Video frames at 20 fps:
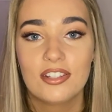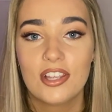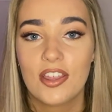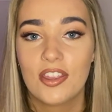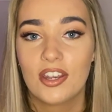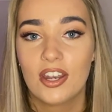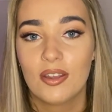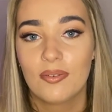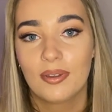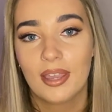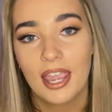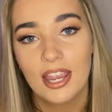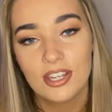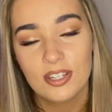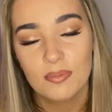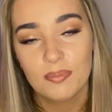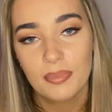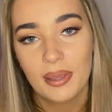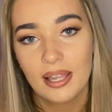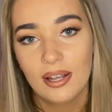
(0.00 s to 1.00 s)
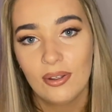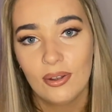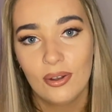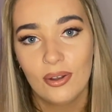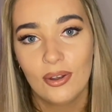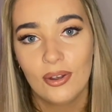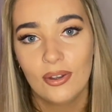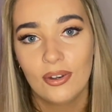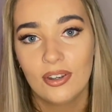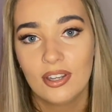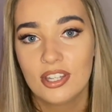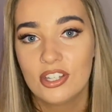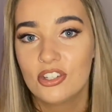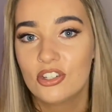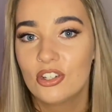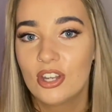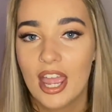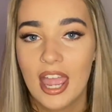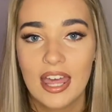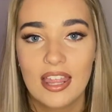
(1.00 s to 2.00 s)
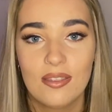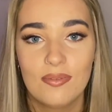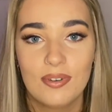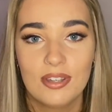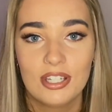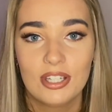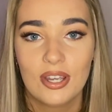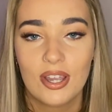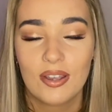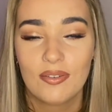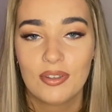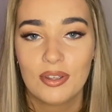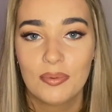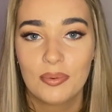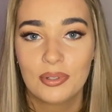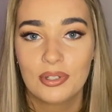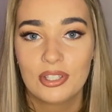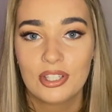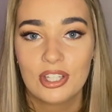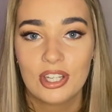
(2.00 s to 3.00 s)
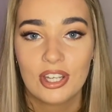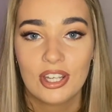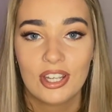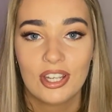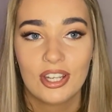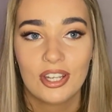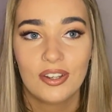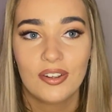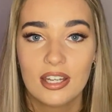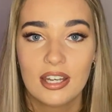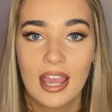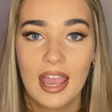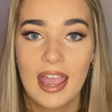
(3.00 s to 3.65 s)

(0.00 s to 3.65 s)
turn the notification bell on, share the video if you want to,